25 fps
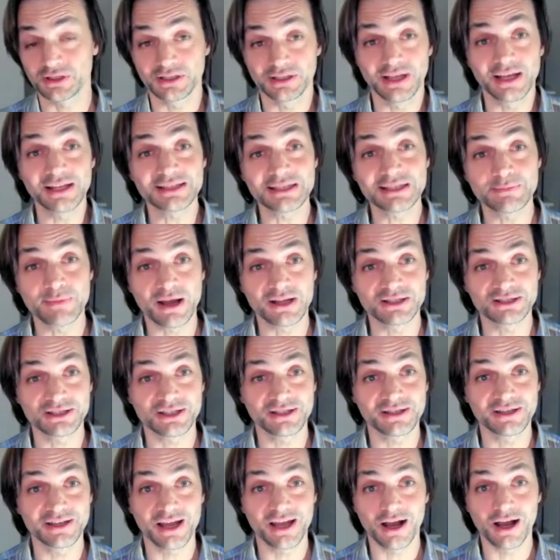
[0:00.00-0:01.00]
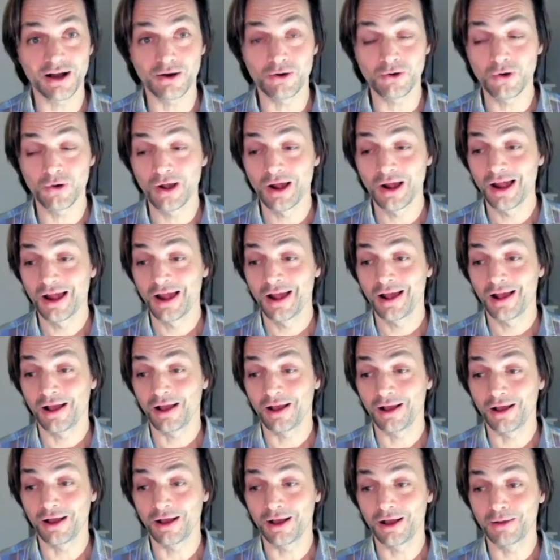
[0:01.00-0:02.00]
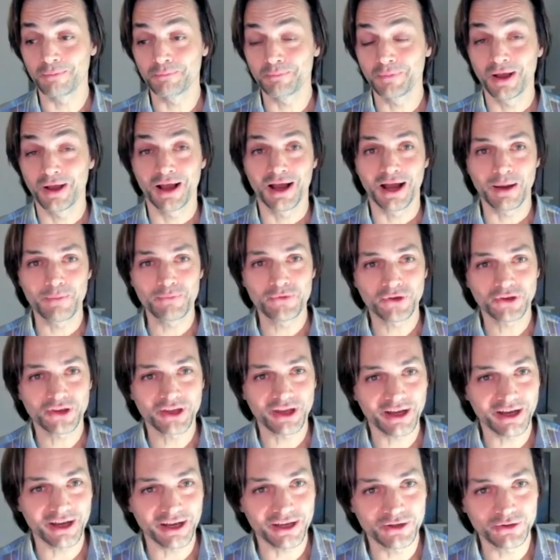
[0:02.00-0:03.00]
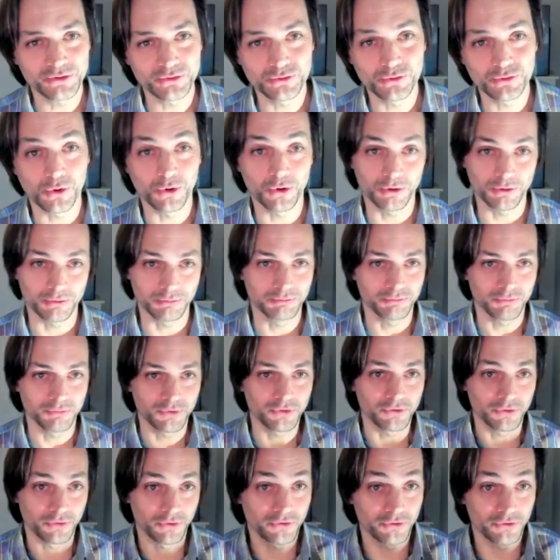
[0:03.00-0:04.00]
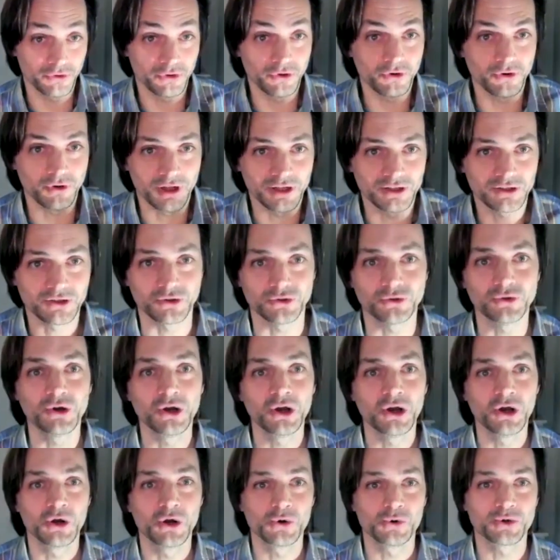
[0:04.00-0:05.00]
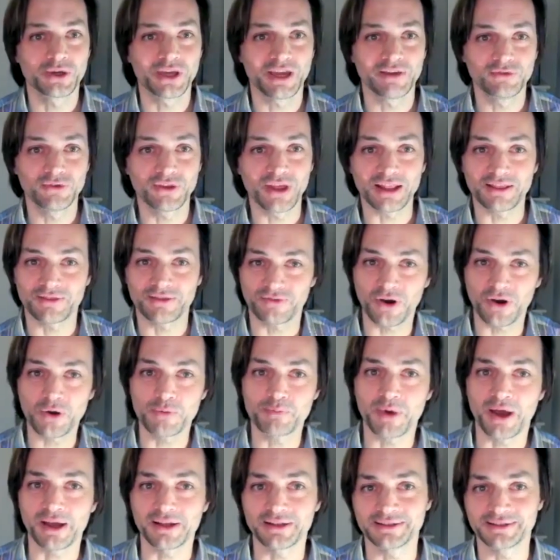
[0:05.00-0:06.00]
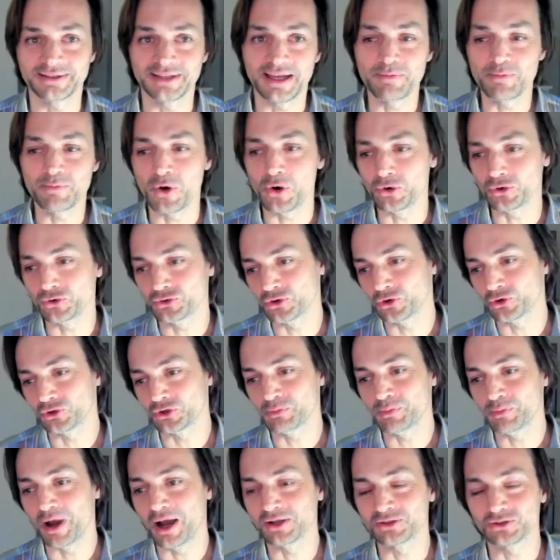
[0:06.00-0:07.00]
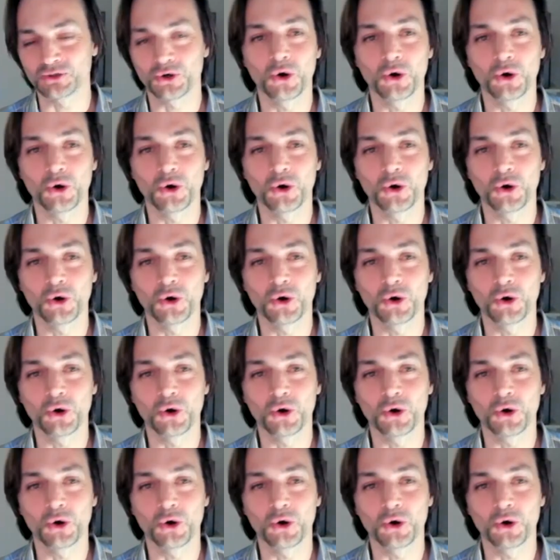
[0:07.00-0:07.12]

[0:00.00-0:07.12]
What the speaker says: Let's imagine now I'm the guy or the girl, I don't know, who gave you that very bad demo you talked about.